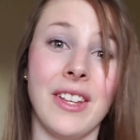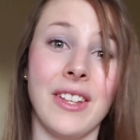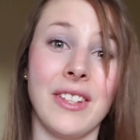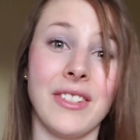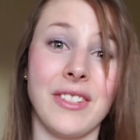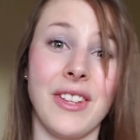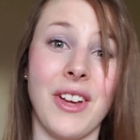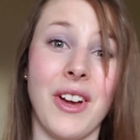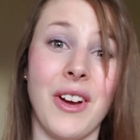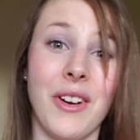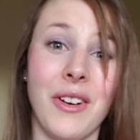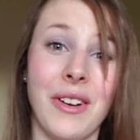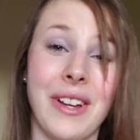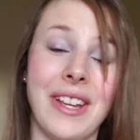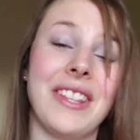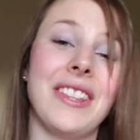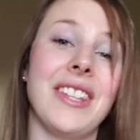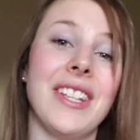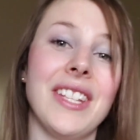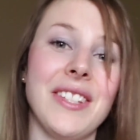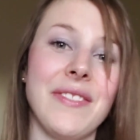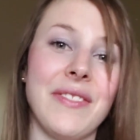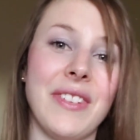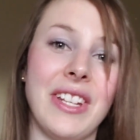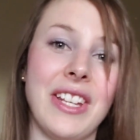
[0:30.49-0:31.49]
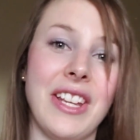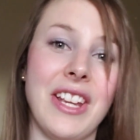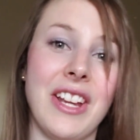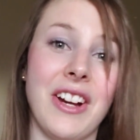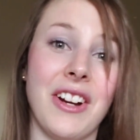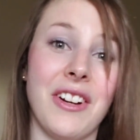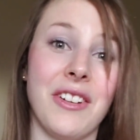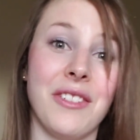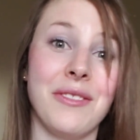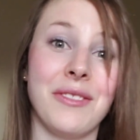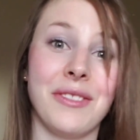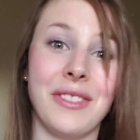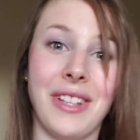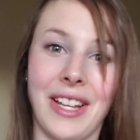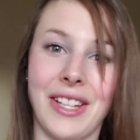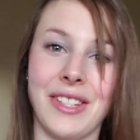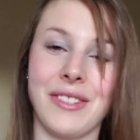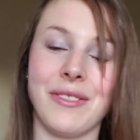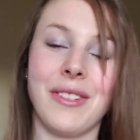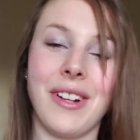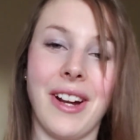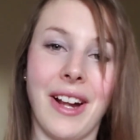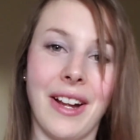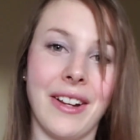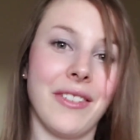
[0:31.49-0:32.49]
So in this video,
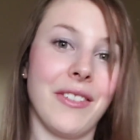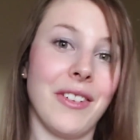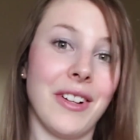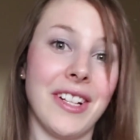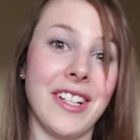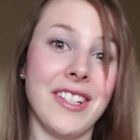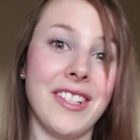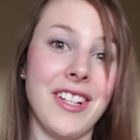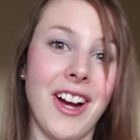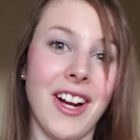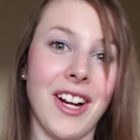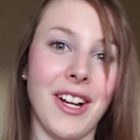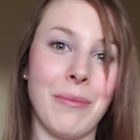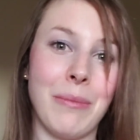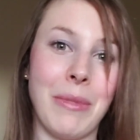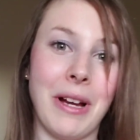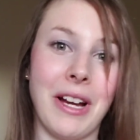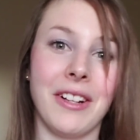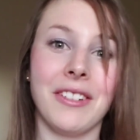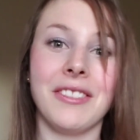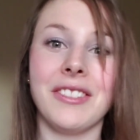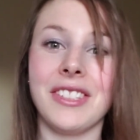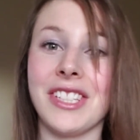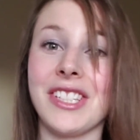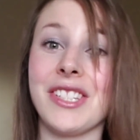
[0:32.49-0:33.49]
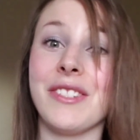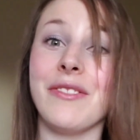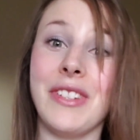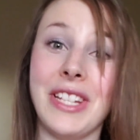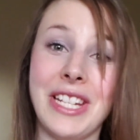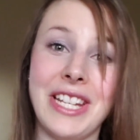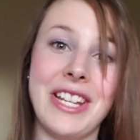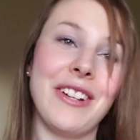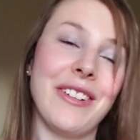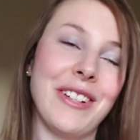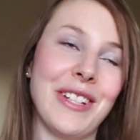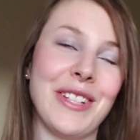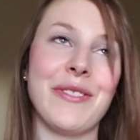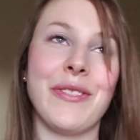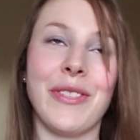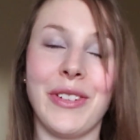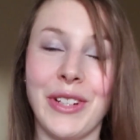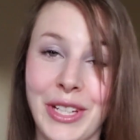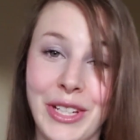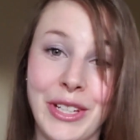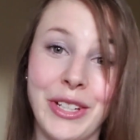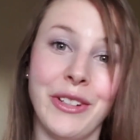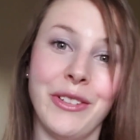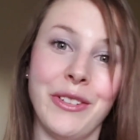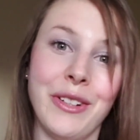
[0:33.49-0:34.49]
that's what I'm going to talk about. This video is for
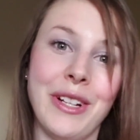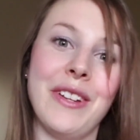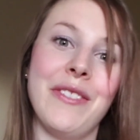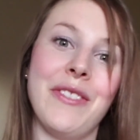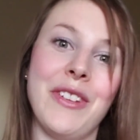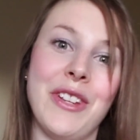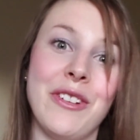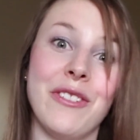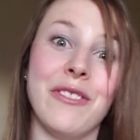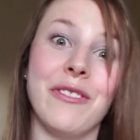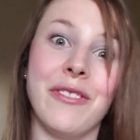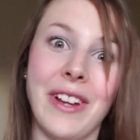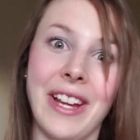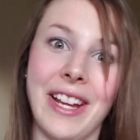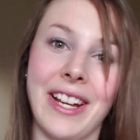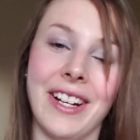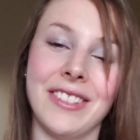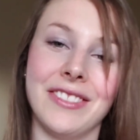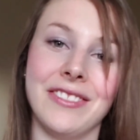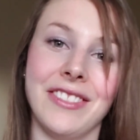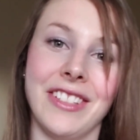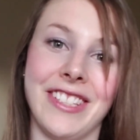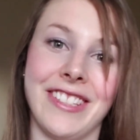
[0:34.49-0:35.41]
you if you failed